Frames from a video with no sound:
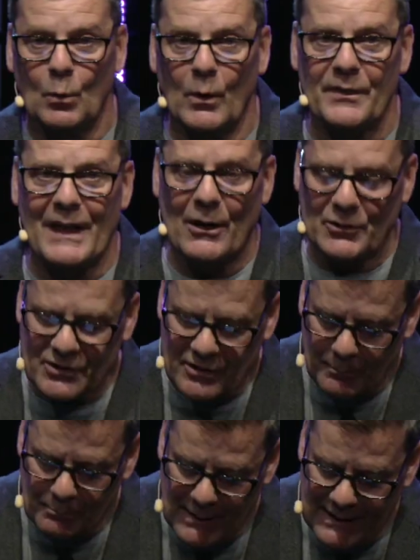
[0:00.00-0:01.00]
without
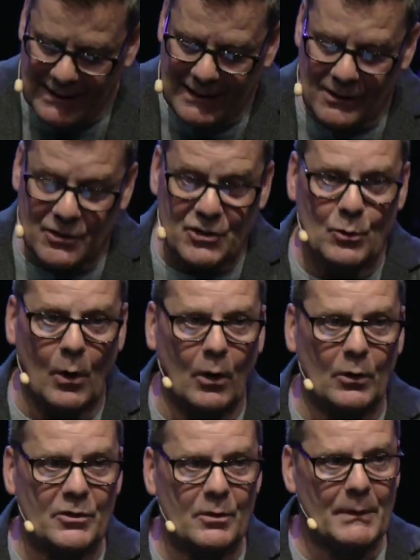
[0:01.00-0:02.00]
submitting to
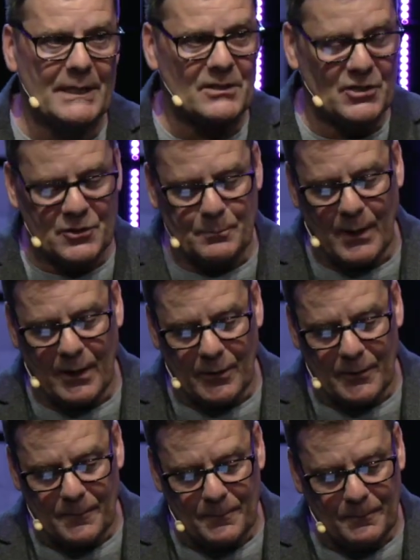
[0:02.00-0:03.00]
ultimate despair.
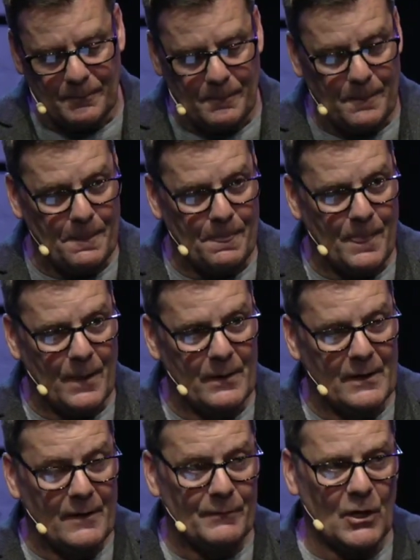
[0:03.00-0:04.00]

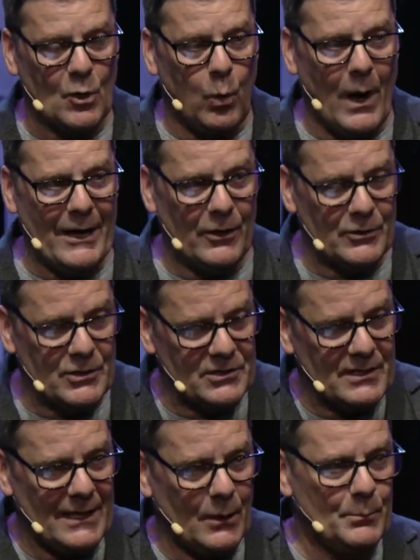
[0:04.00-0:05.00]
The choir just
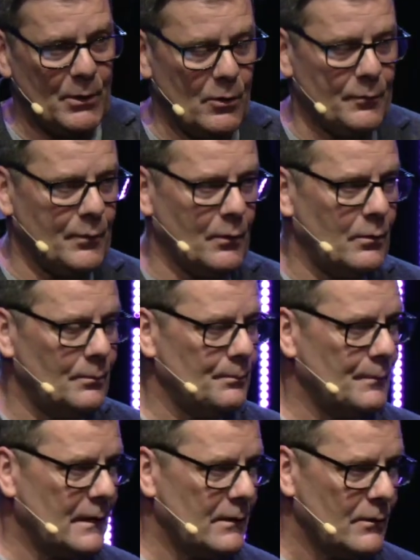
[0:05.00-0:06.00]
sang a beautiful
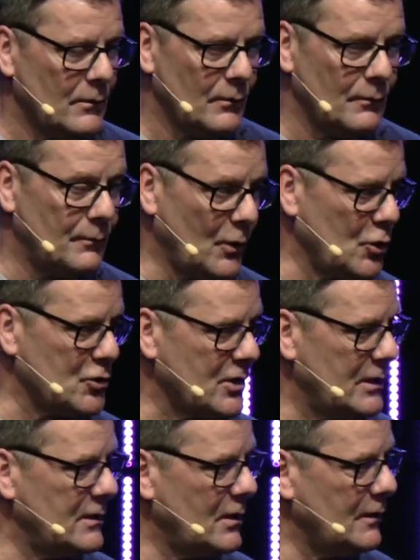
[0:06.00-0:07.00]

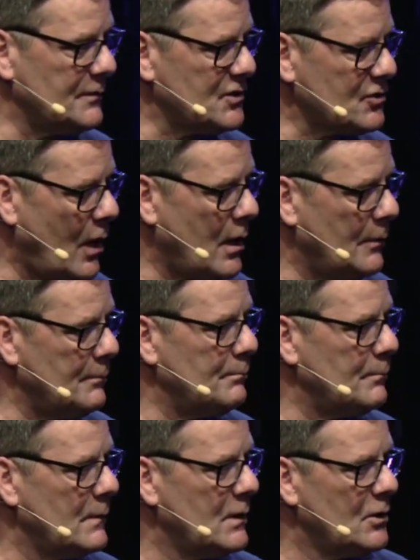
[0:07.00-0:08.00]
version of Psalm
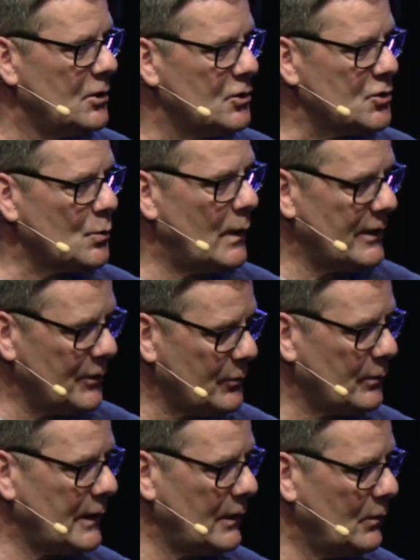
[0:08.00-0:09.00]

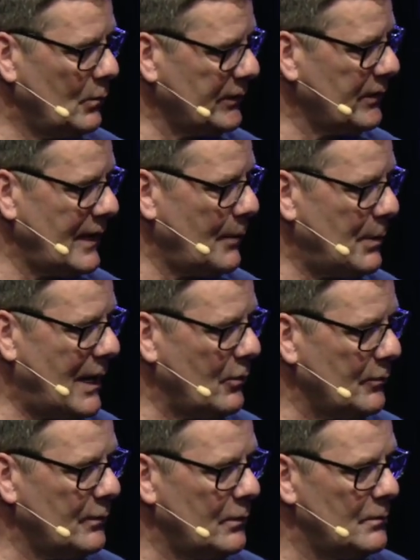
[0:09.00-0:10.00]
23. Wasn't that
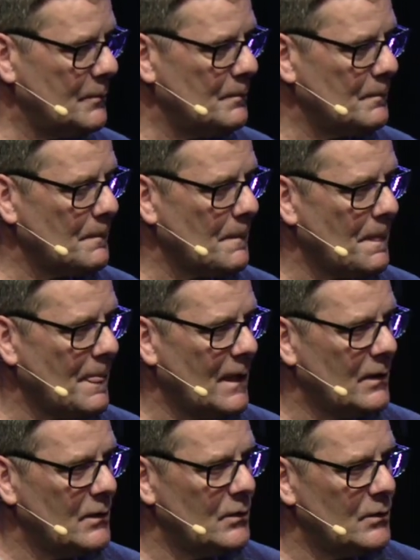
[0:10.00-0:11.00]
powerful?
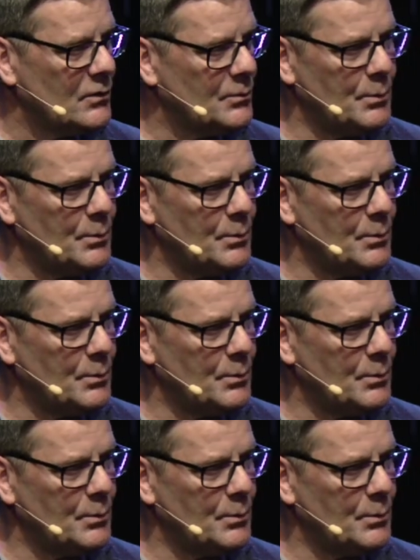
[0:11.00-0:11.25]
It's